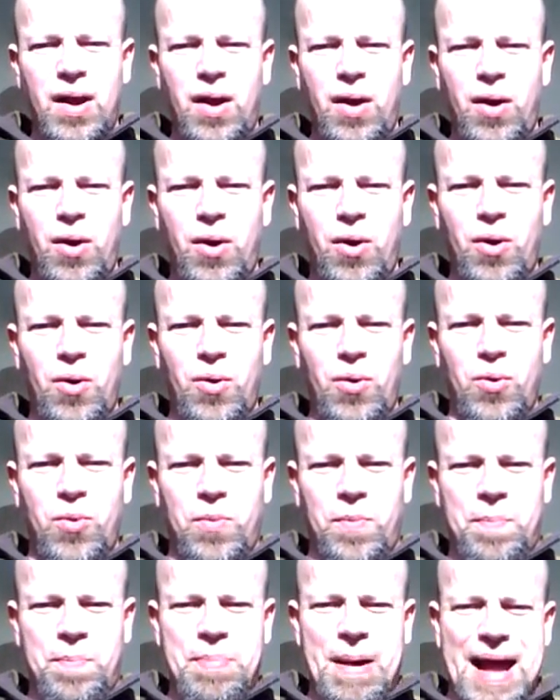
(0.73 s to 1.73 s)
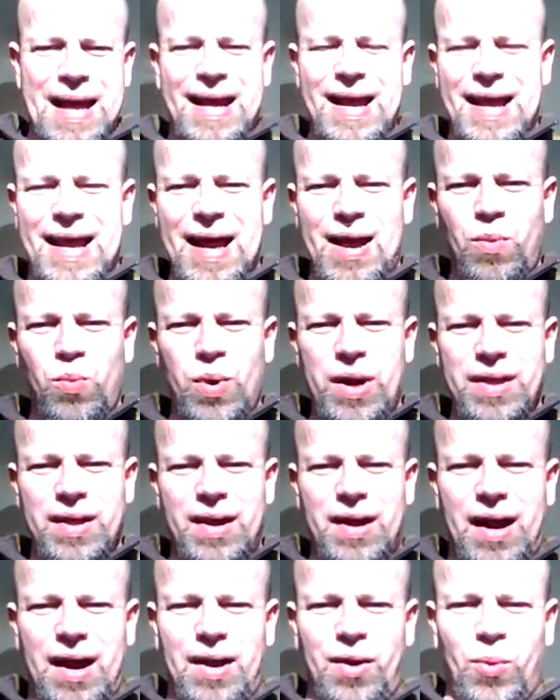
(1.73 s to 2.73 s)
Hello, back again
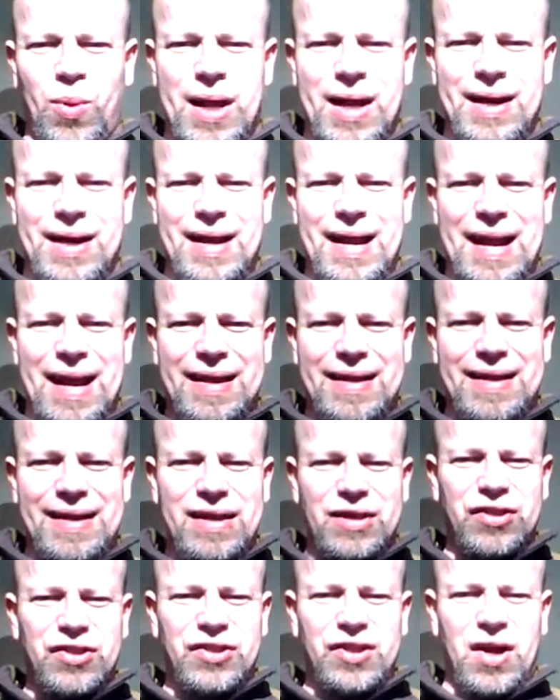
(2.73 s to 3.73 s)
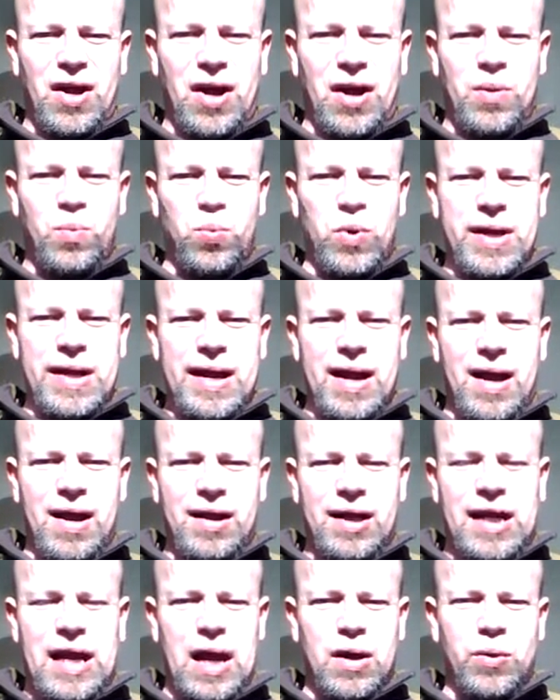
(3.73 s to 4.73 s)
with another one, and this time we
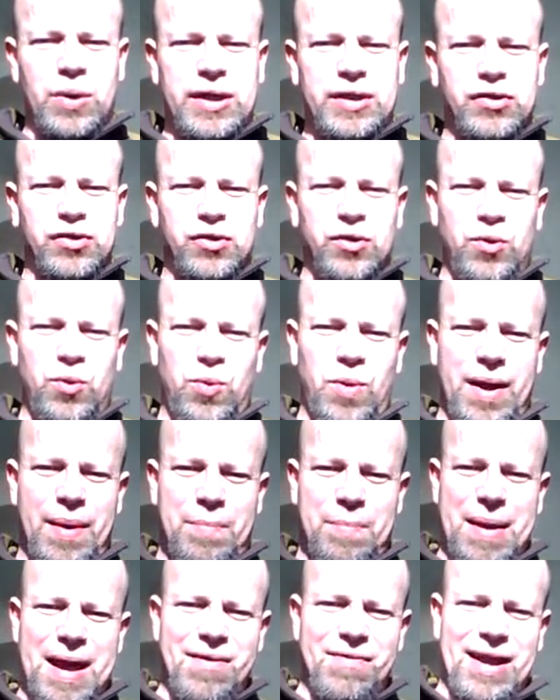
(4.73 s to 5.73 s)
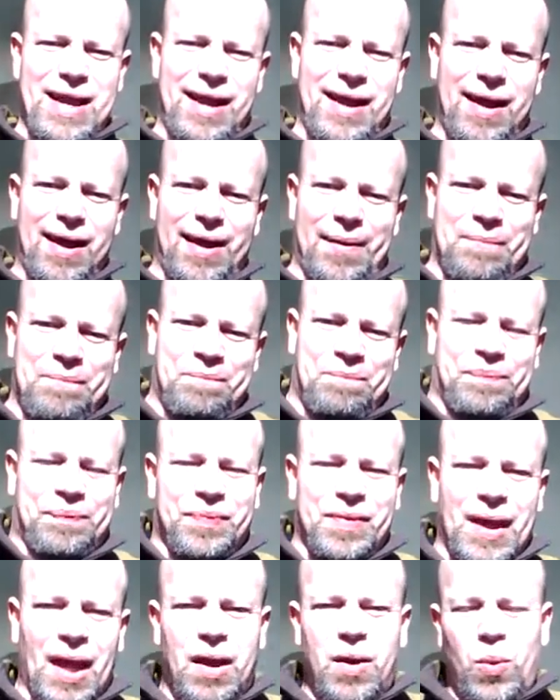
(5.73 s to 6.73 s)
are going to America.
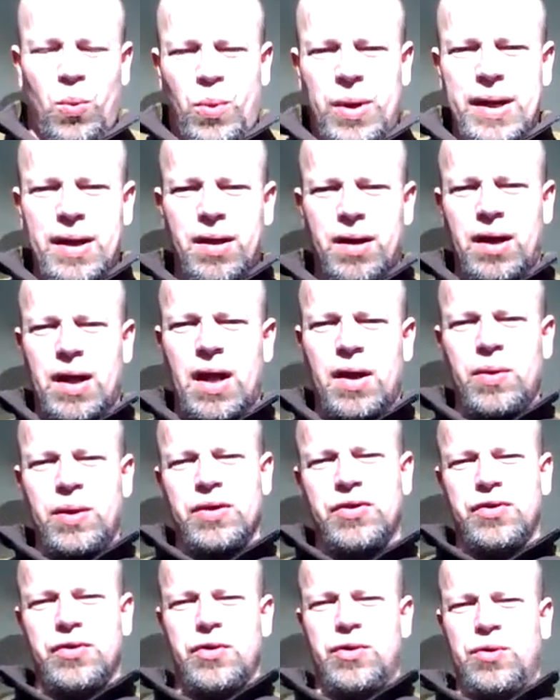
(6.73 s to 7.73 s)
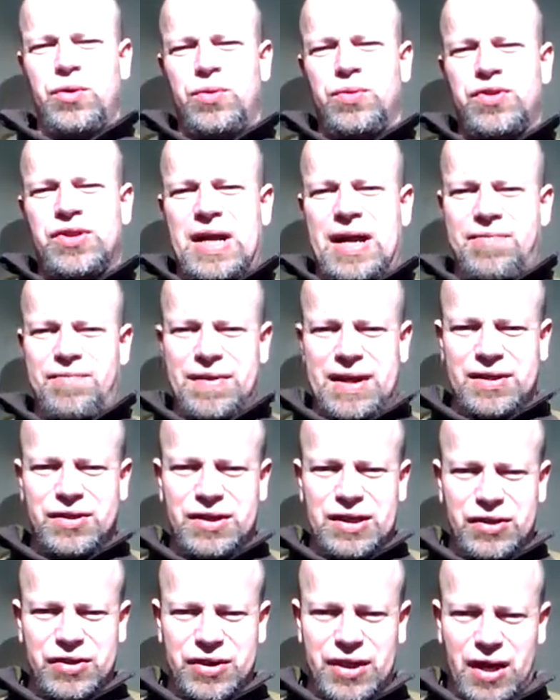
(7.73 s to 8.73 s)
We are going to San
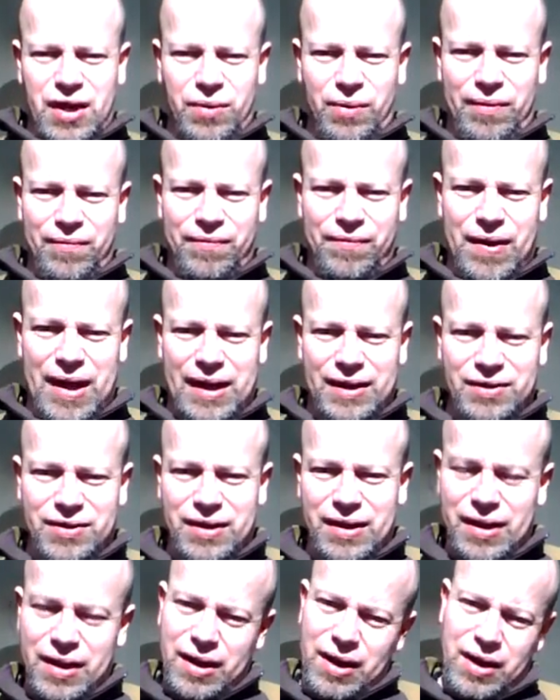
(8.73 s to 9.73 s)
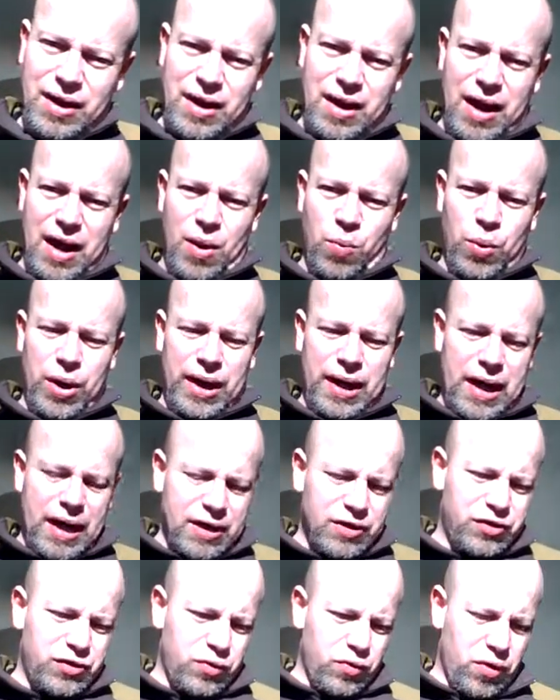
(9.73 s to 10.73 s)
Francisco, in fact, and we're
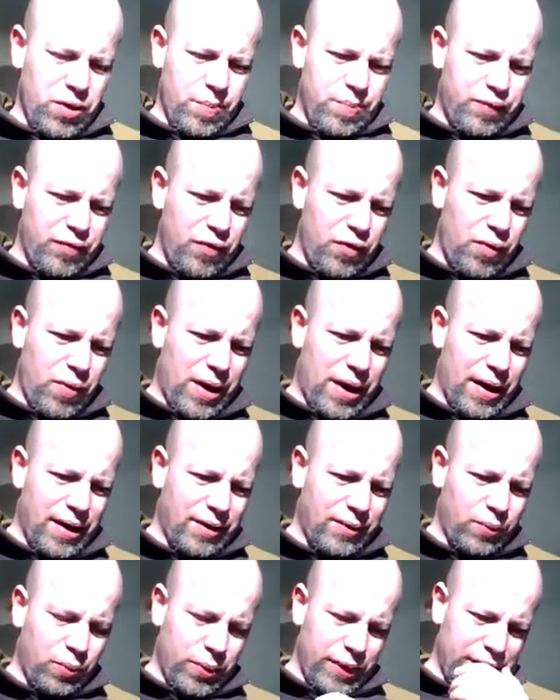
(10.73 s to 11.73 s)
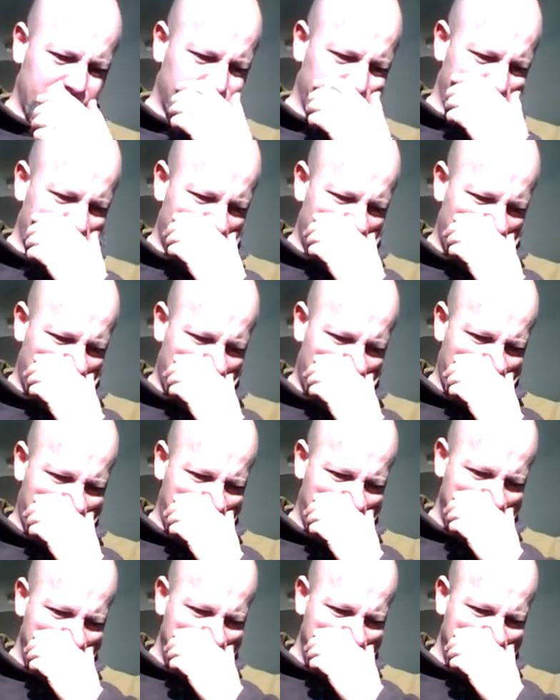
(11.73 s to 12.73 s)
going to a brewer which
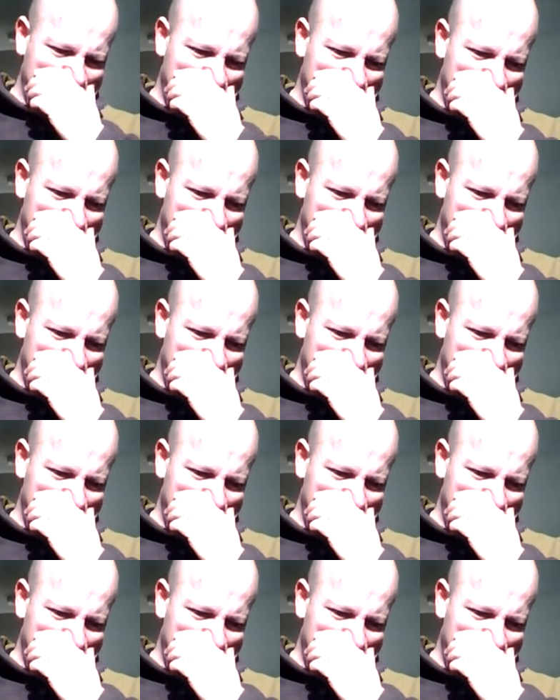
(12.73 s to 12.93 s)
I've